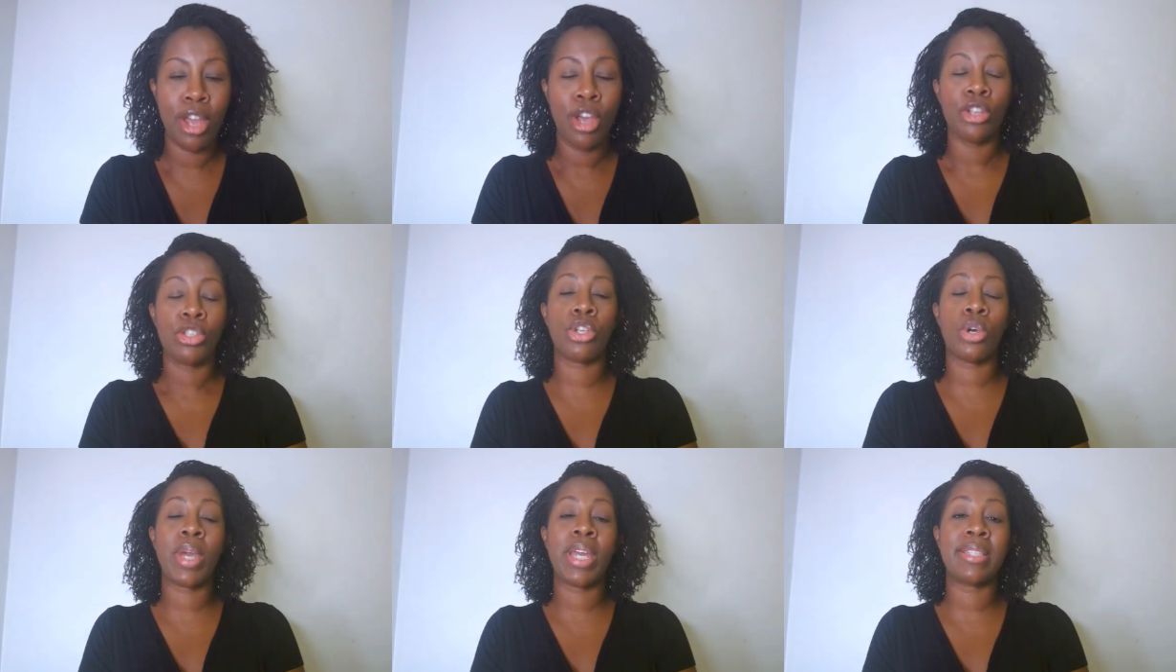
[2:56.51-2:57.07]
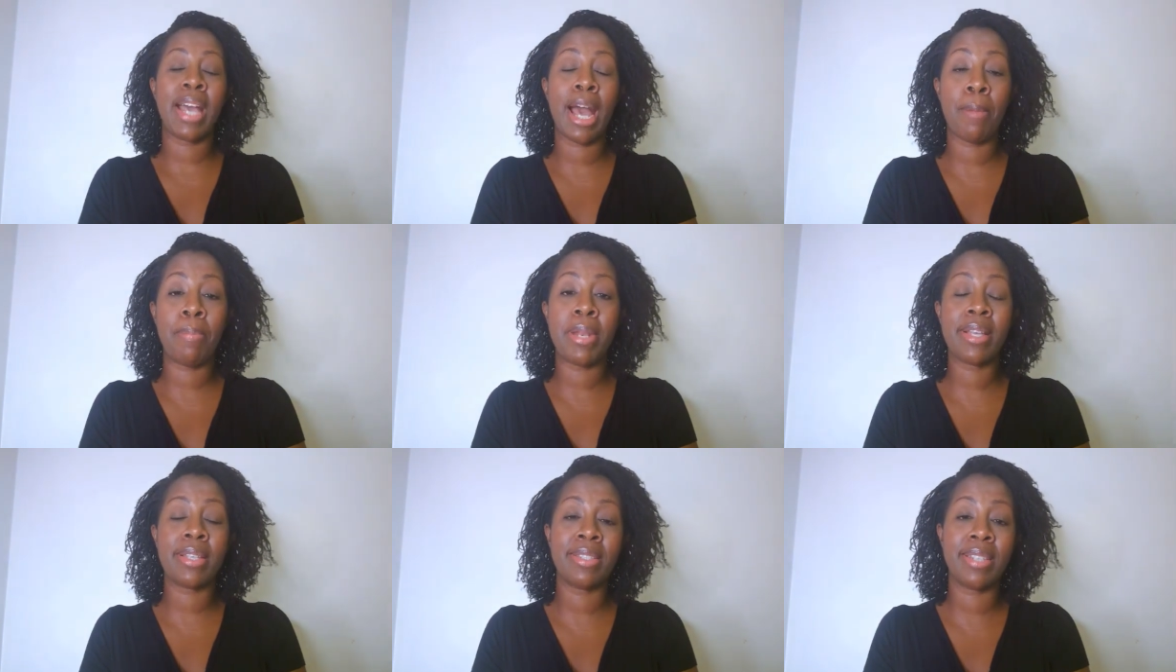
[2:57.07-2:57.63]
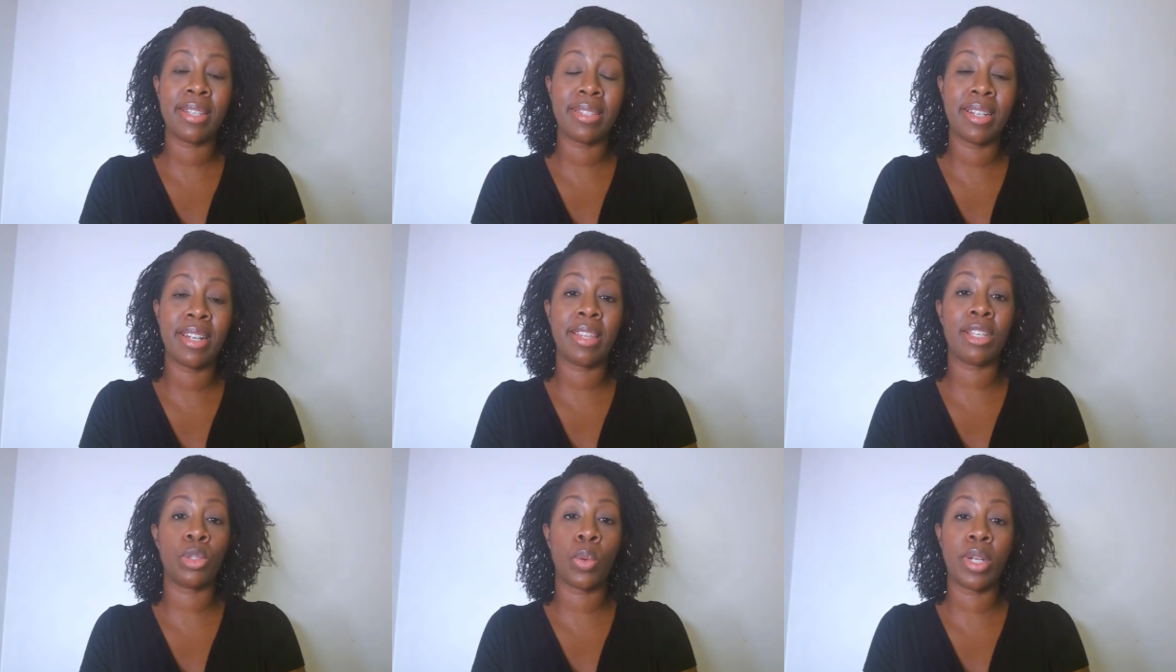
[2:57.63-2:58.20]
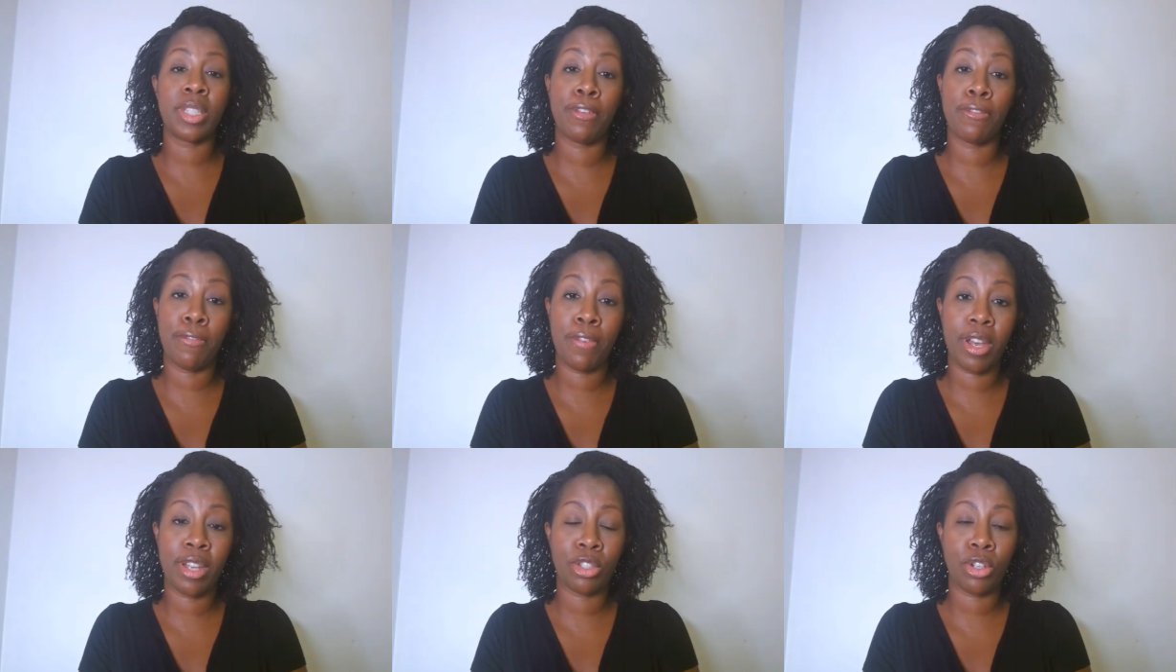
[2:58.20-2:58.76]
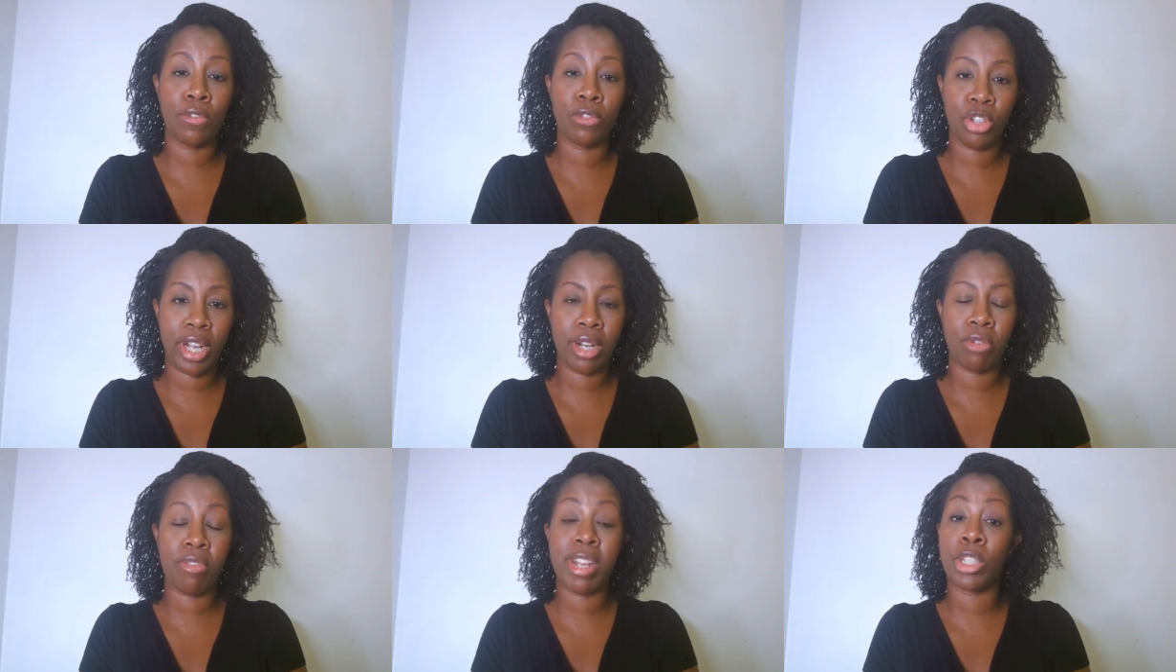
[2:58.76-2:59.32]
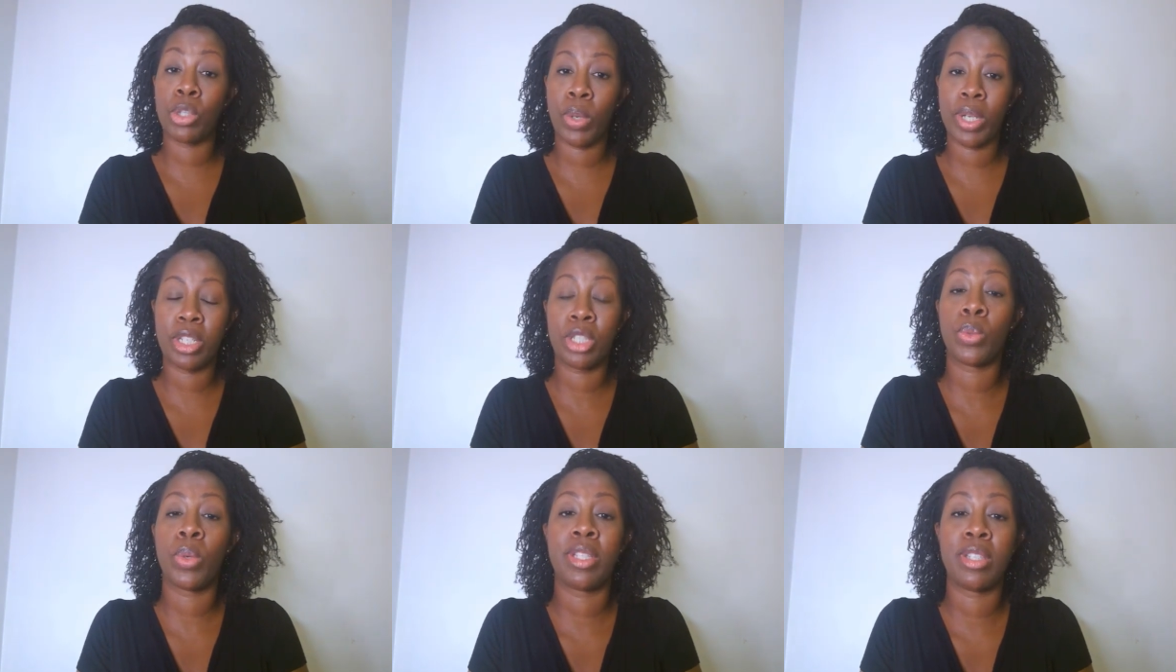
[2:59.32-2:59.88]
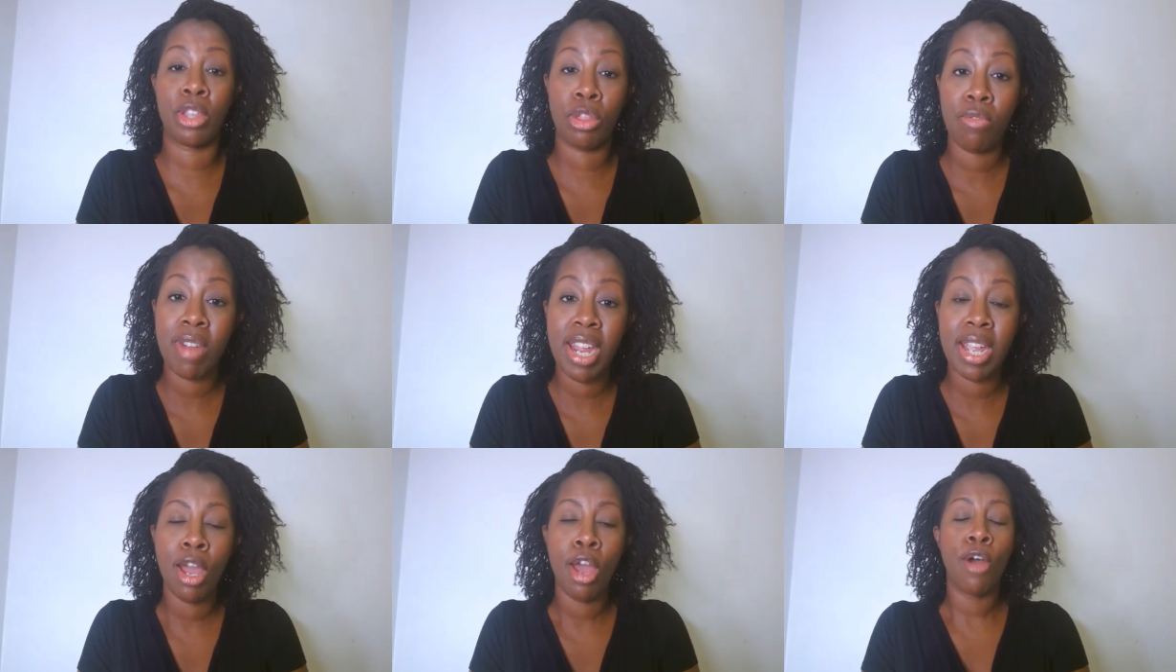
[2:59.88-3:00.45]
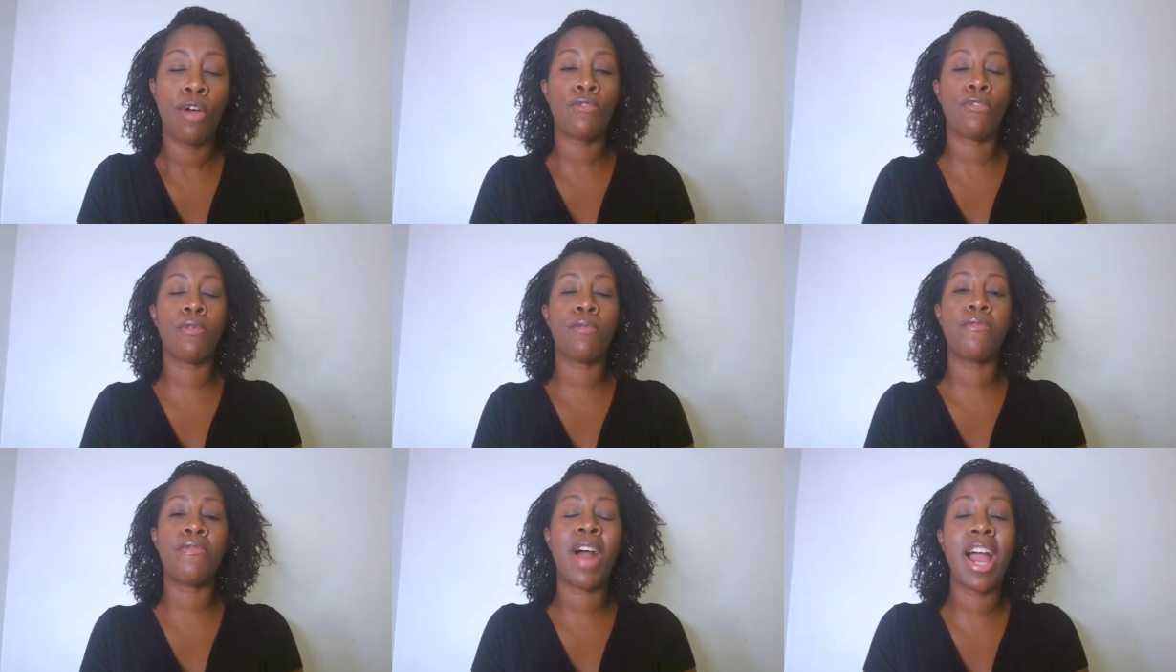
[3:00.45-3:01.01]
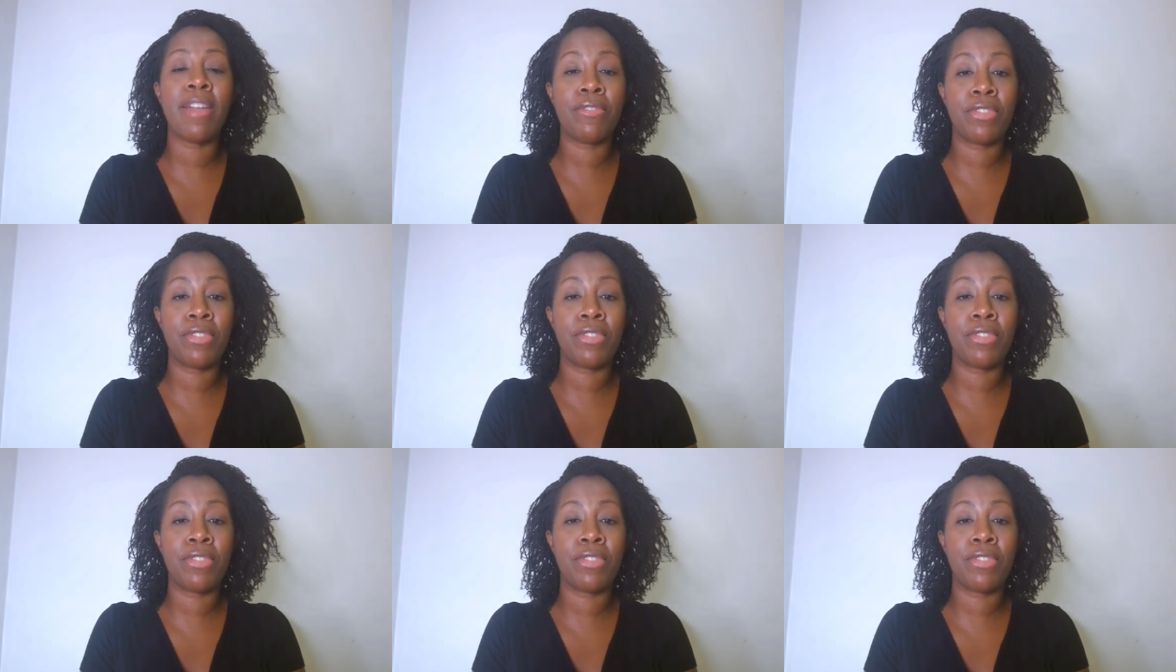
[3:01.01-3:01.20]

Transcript: So it's happening Saturday, the twenty-first of January, twenty twenty-three, from five